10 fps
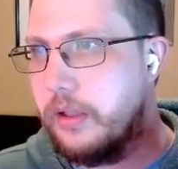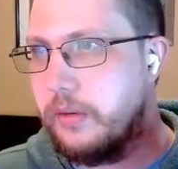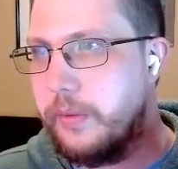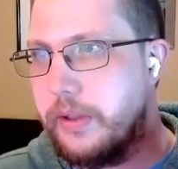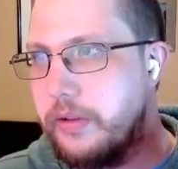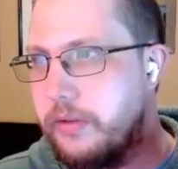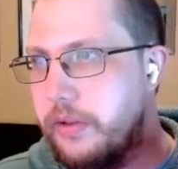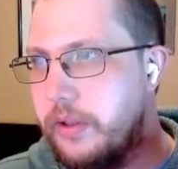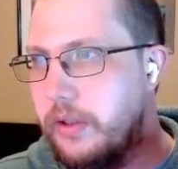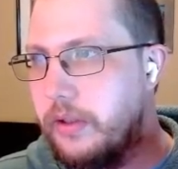we can
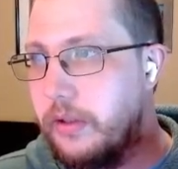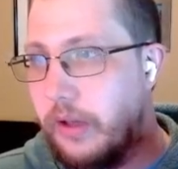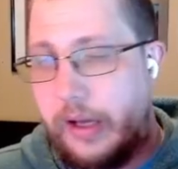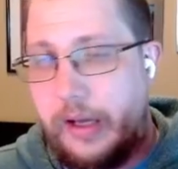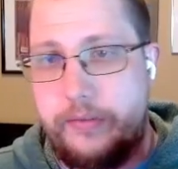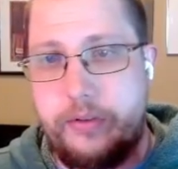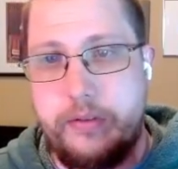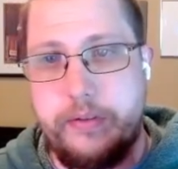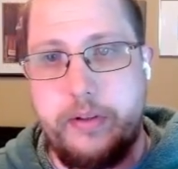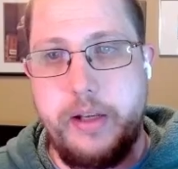see I have
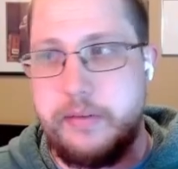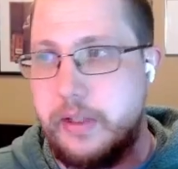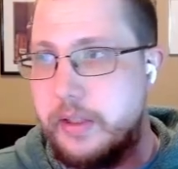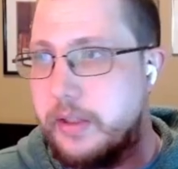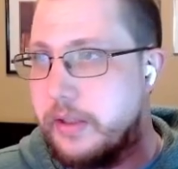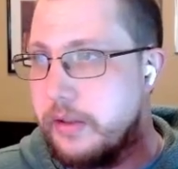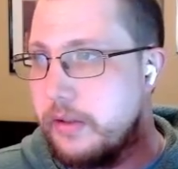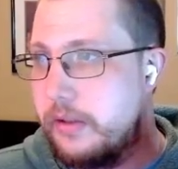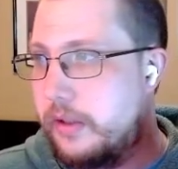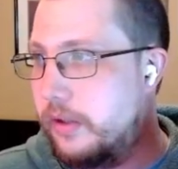ServiceNow data
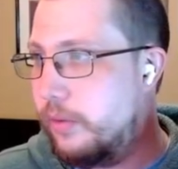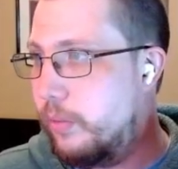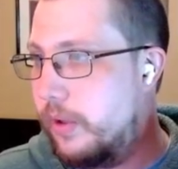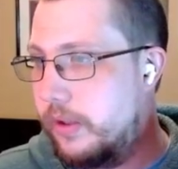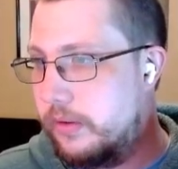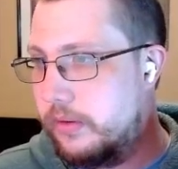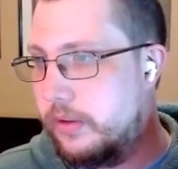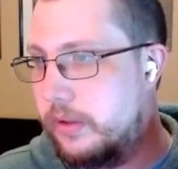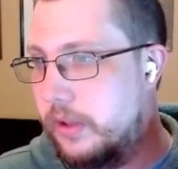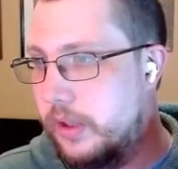here as well.
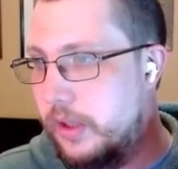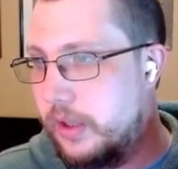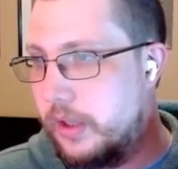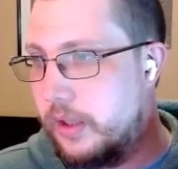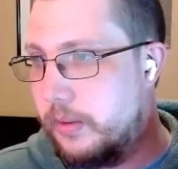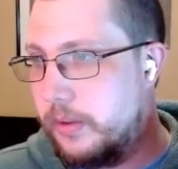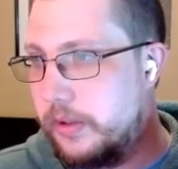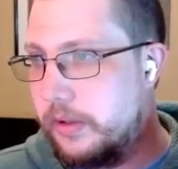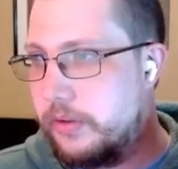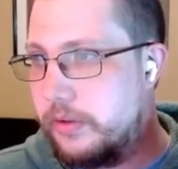
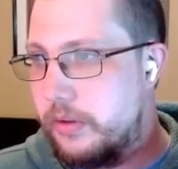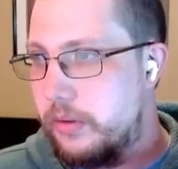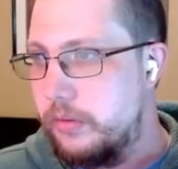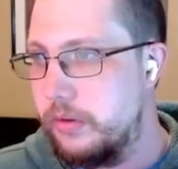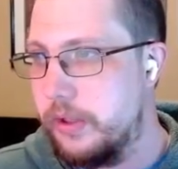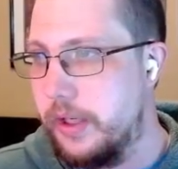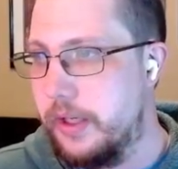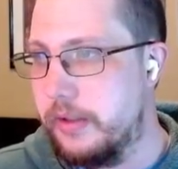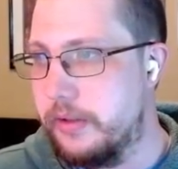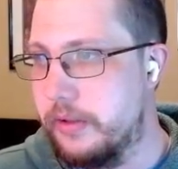And let's go look
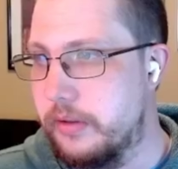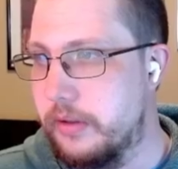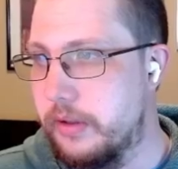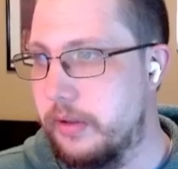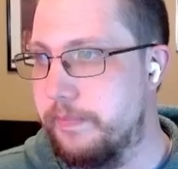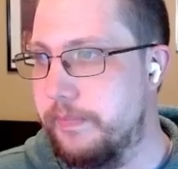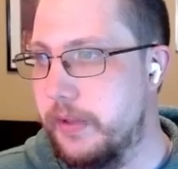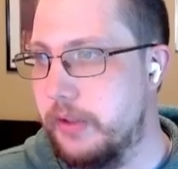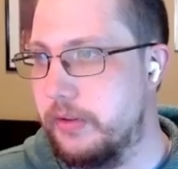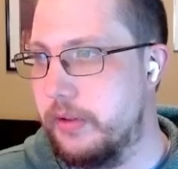at
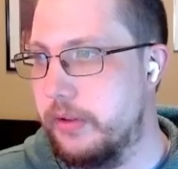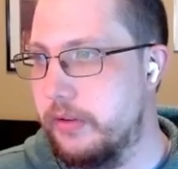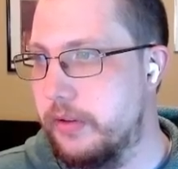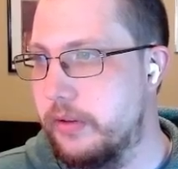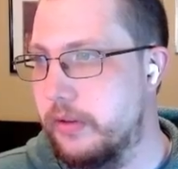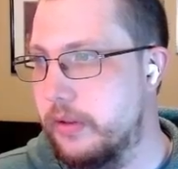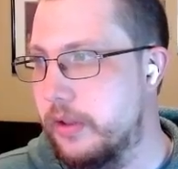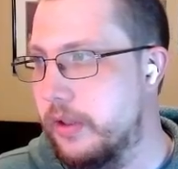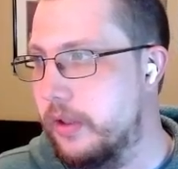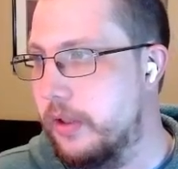incident.
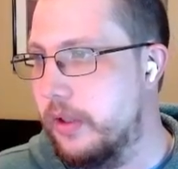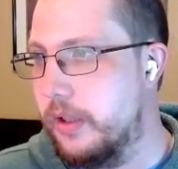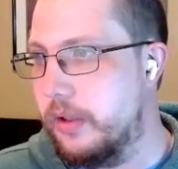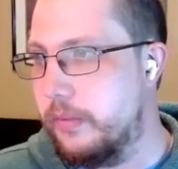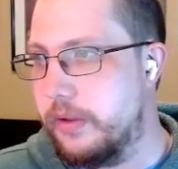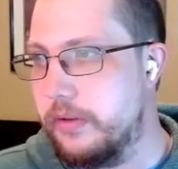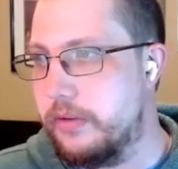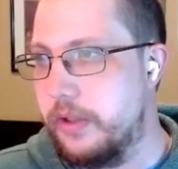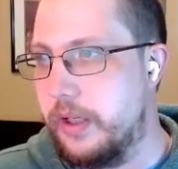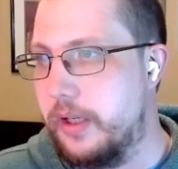And we can
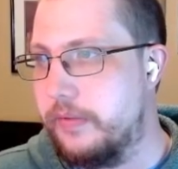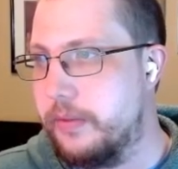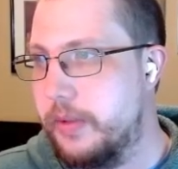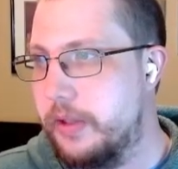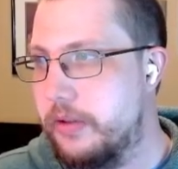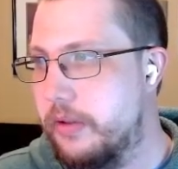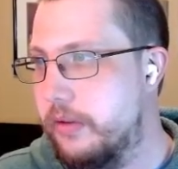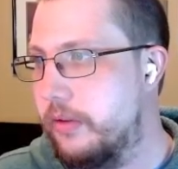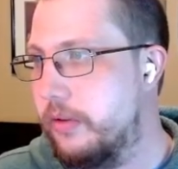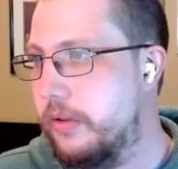see I have some
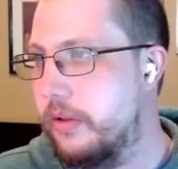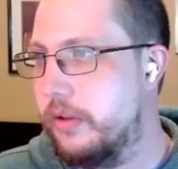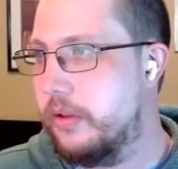incidents